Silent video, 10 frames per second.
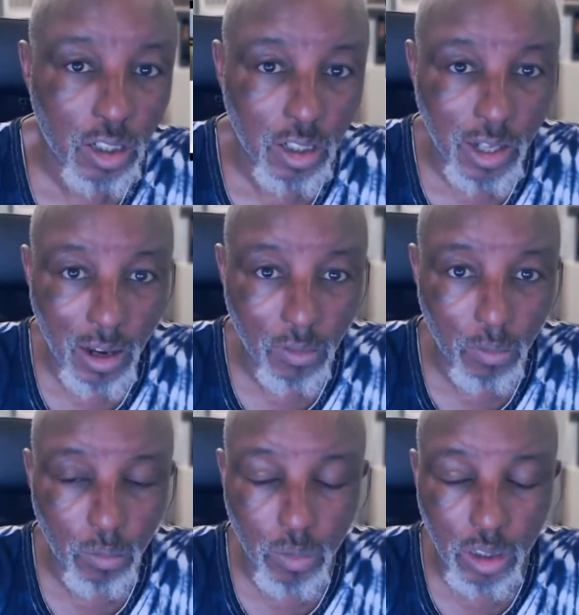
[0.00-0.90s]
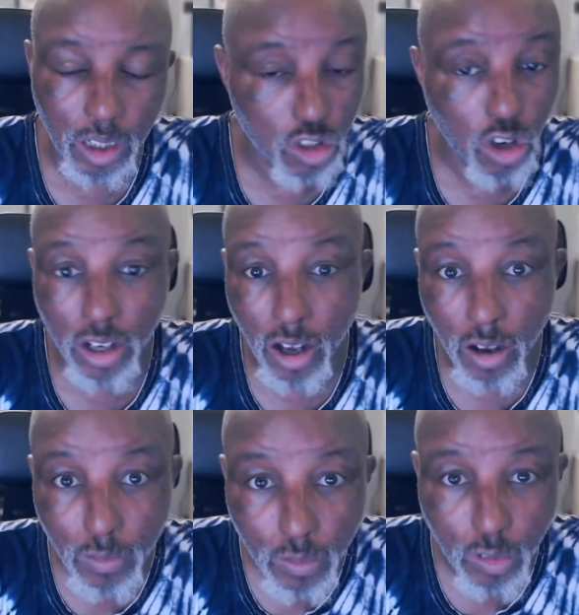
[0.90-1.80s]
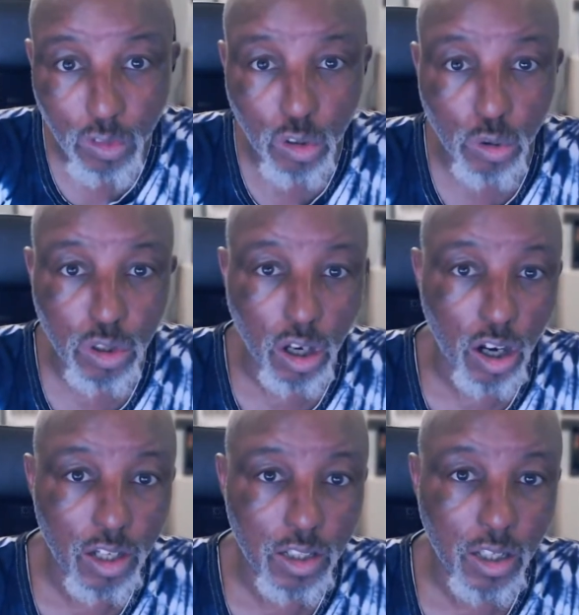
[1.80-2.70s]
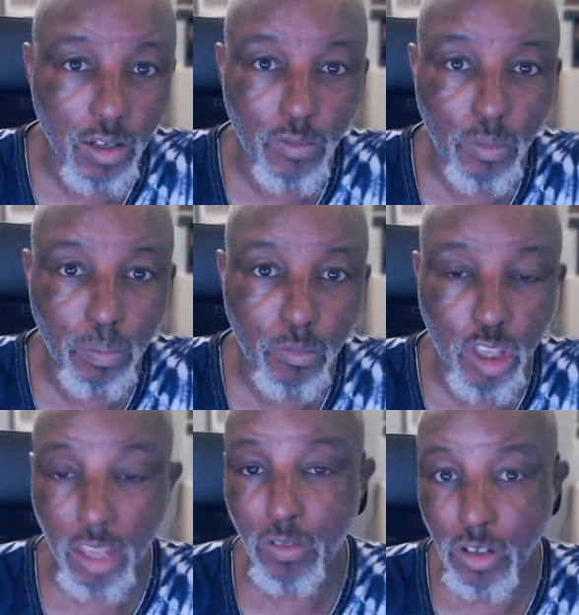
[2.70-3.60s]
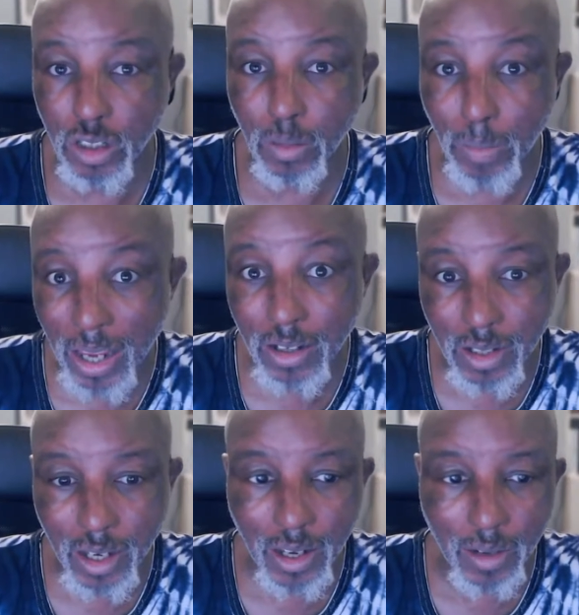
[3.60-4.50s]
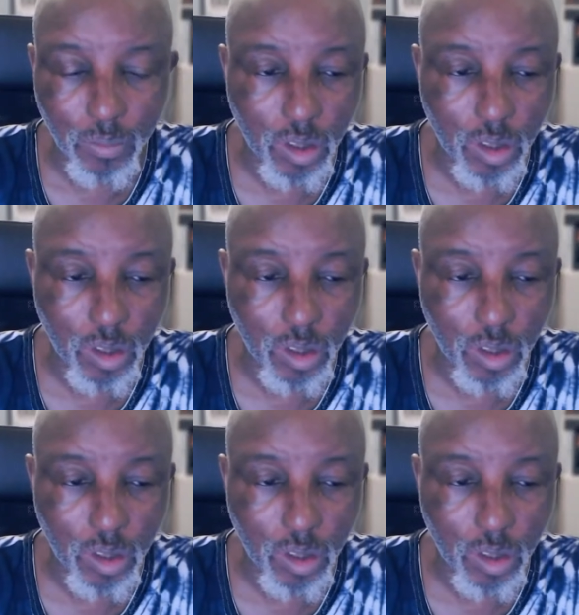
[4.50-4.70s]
Now, it's not enough, of course, asking for forgiveness. The bank saying that